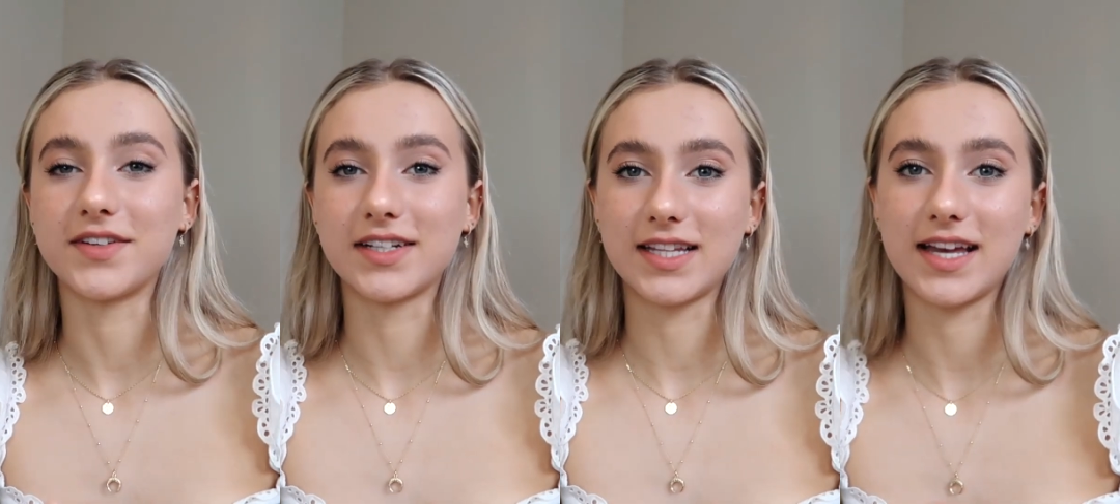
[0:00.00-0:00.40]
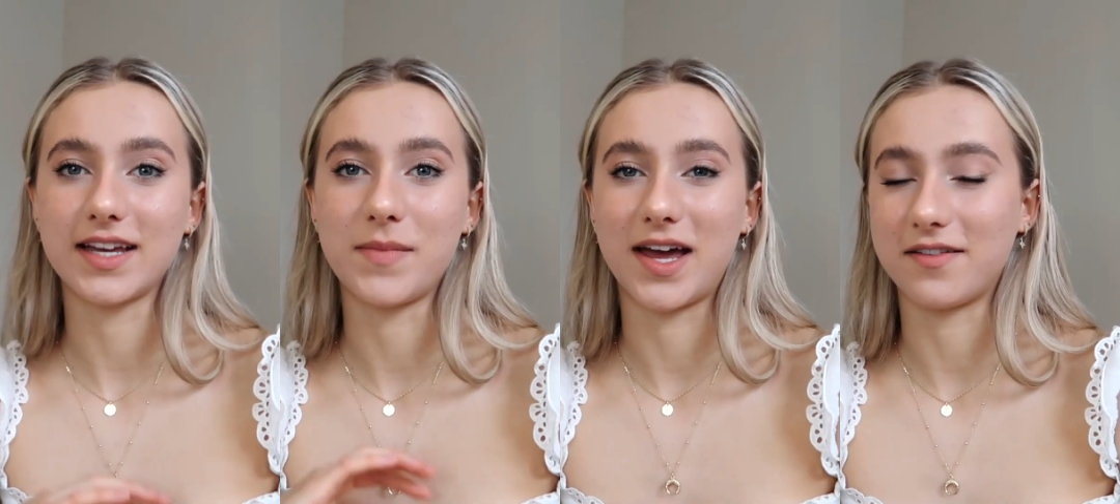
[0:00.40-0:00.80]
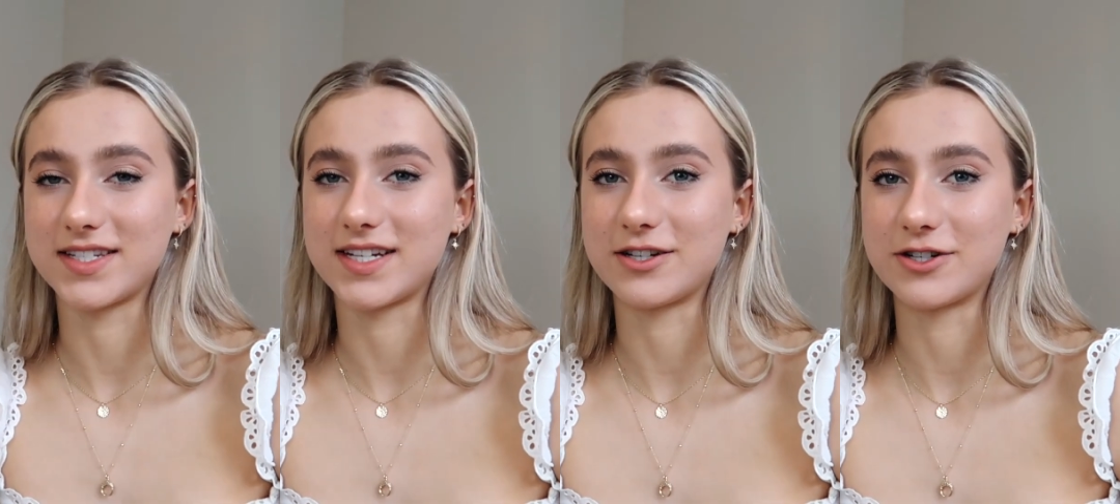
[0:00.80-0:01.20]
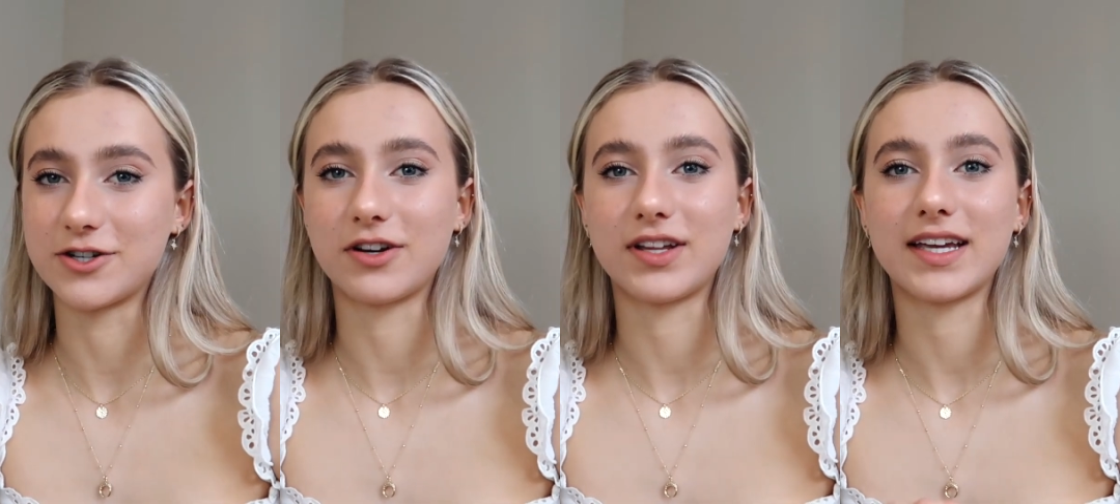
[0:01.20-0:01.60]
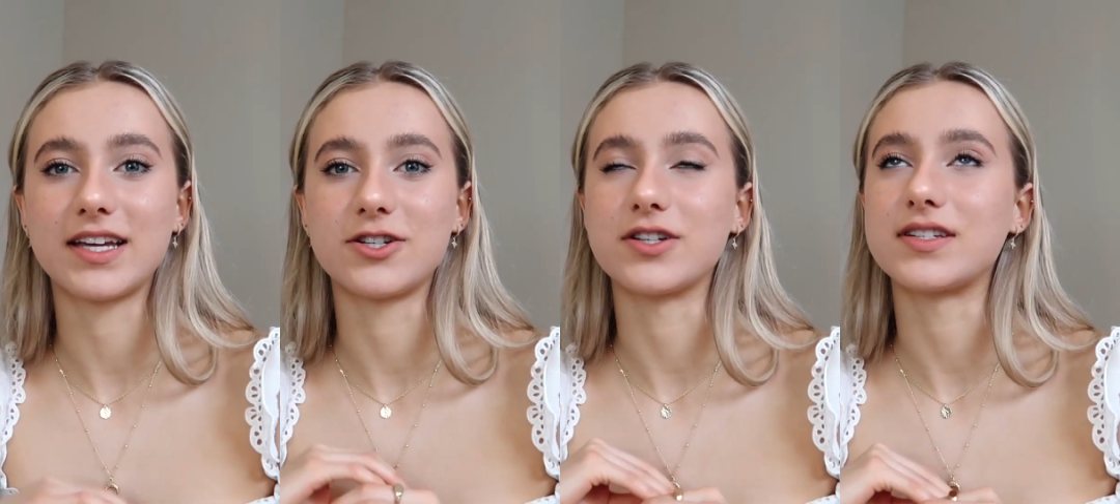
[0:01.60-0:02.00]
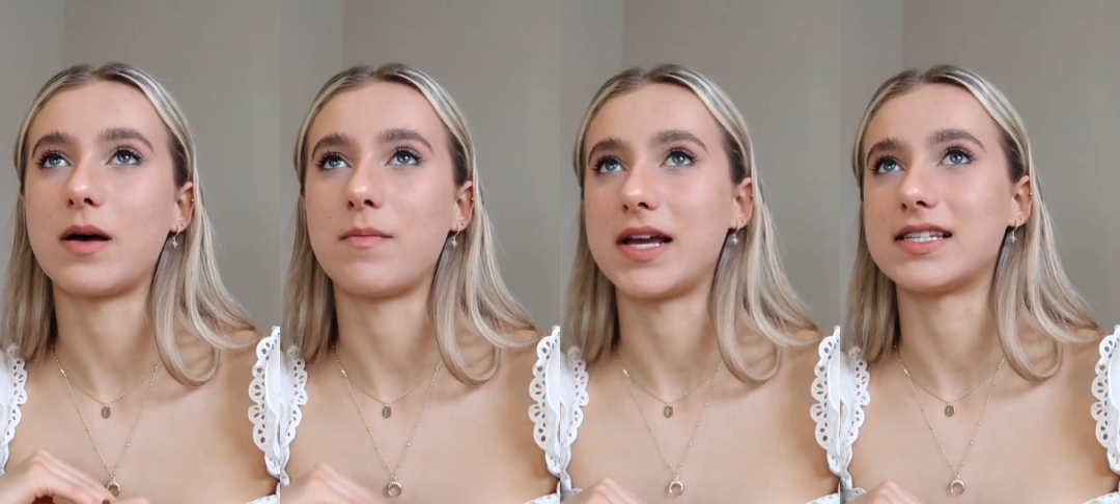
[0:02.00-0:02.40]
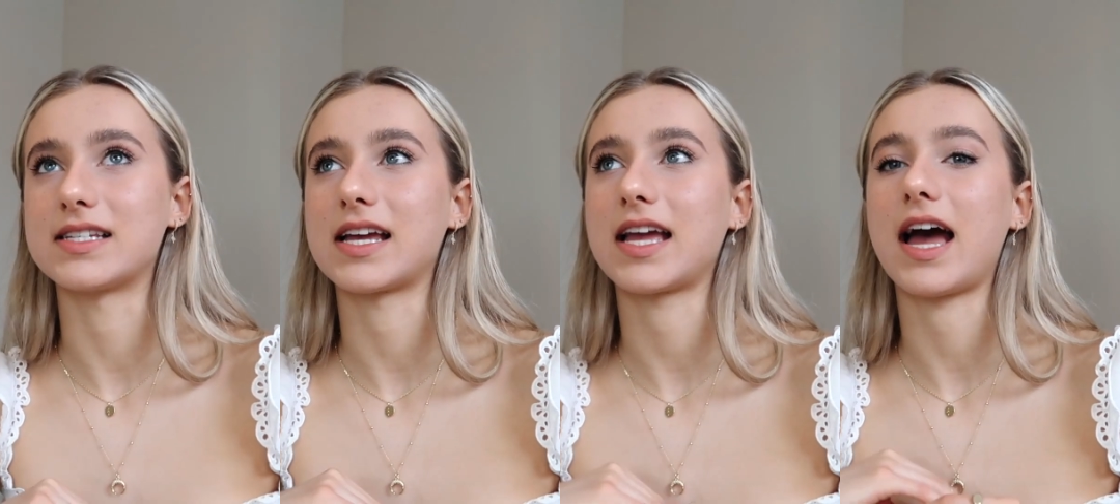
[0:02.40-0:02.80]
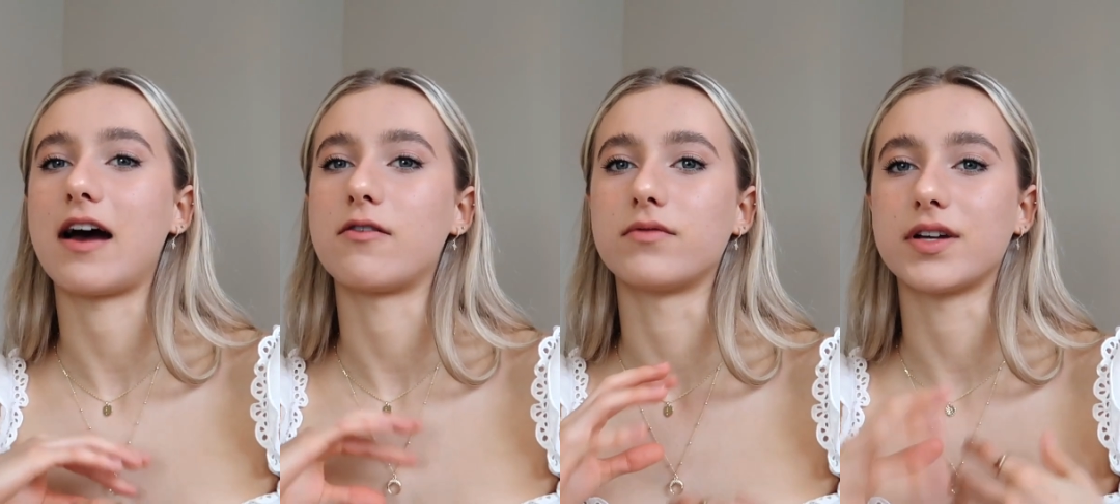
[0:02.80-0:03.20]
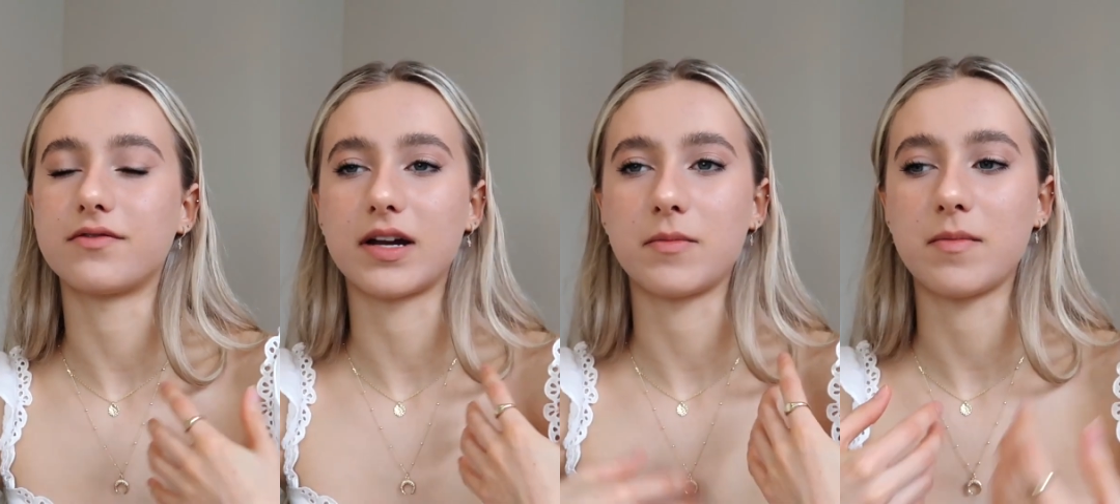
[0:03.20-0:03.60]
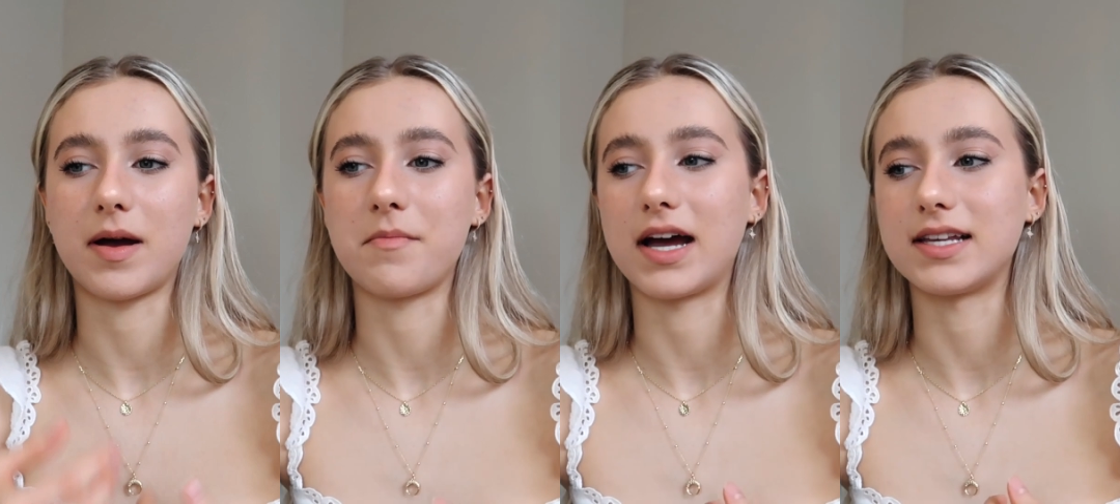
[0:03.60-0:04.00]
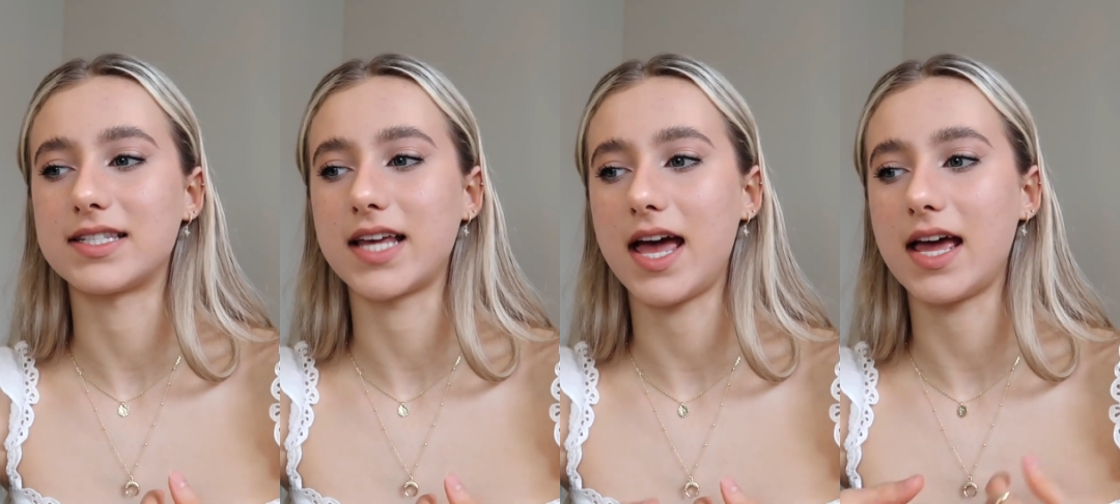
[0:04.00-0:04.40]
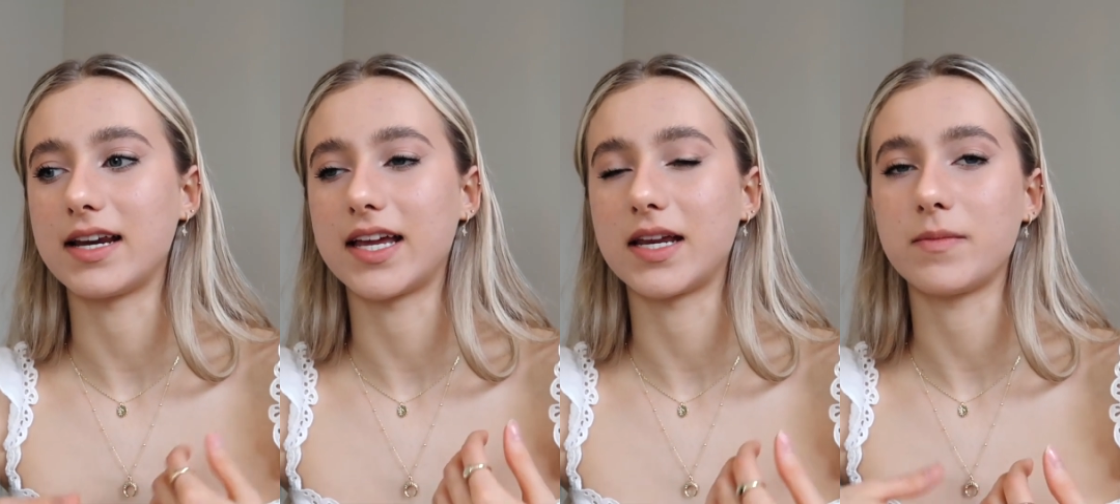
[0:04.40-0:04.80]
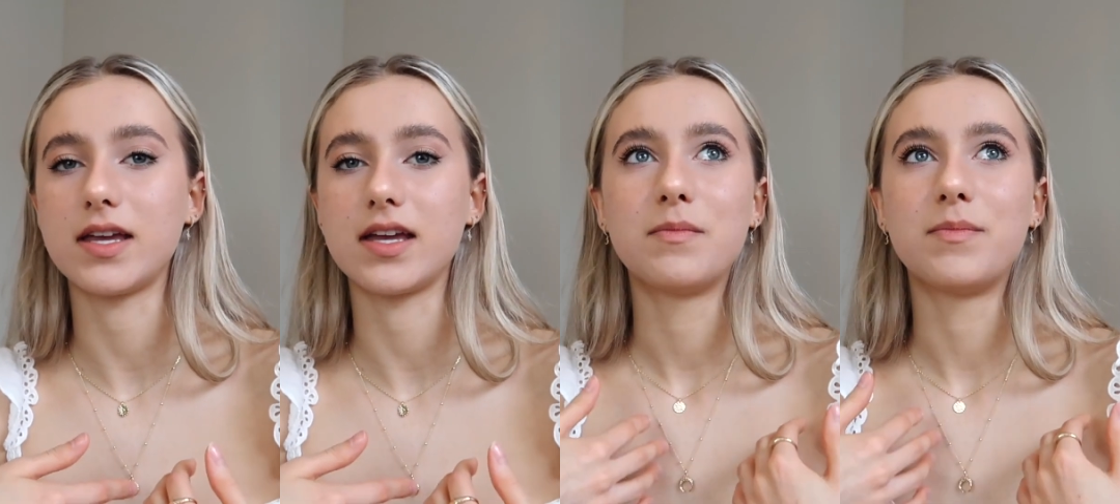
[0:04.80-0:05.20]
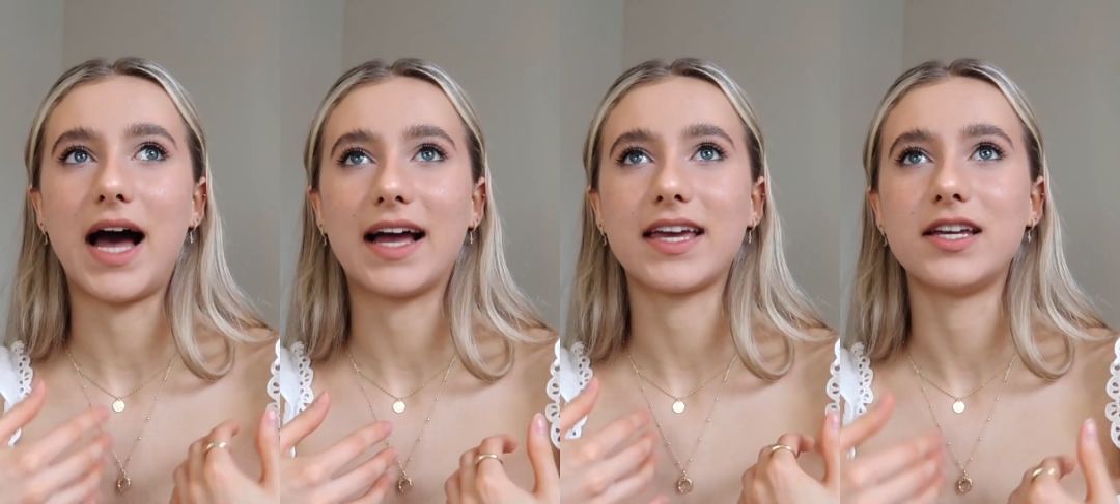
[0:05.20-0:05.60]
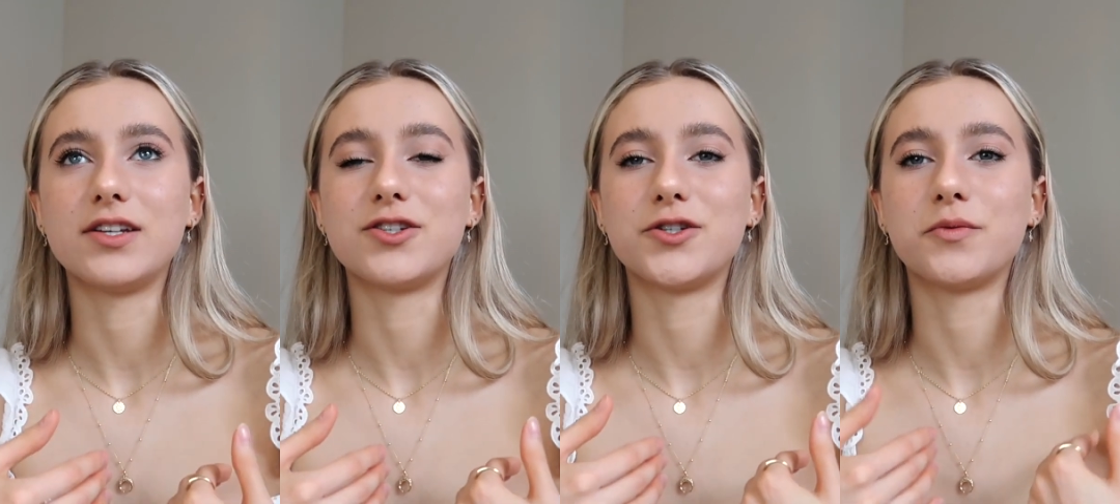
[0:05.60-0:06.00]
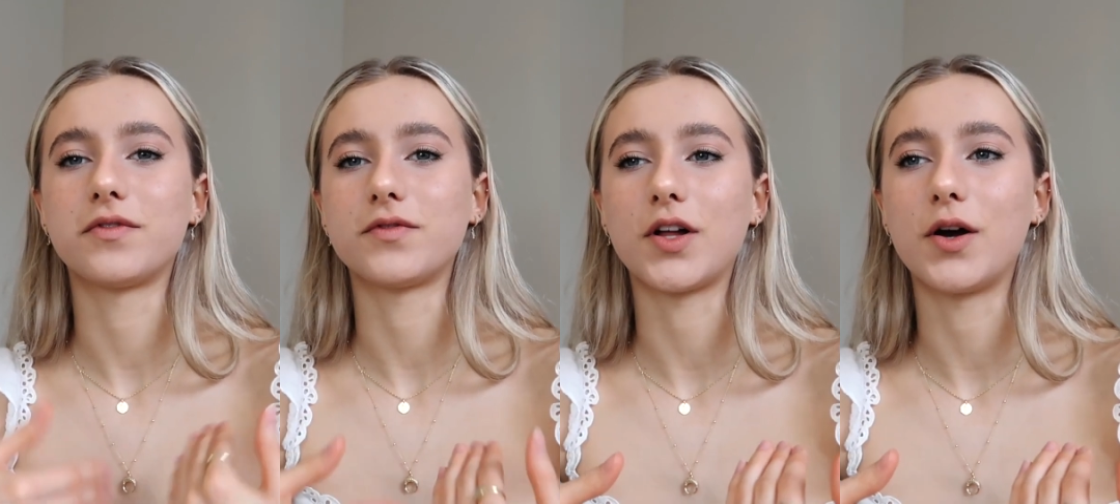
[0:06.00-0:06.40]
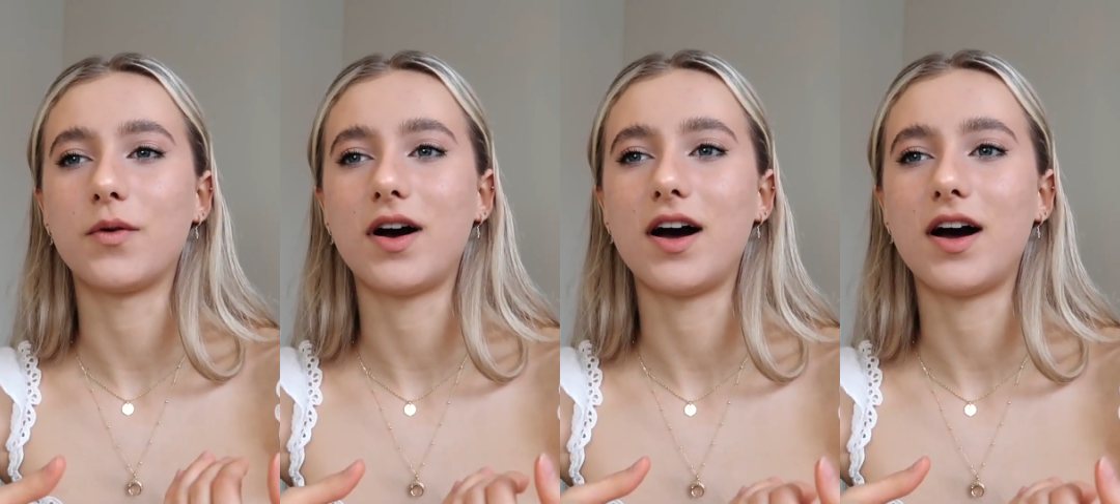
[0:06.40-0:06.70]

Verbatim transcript: I feel like manifestation journaling is just amazing at reframing my mindset and getting me back into a flow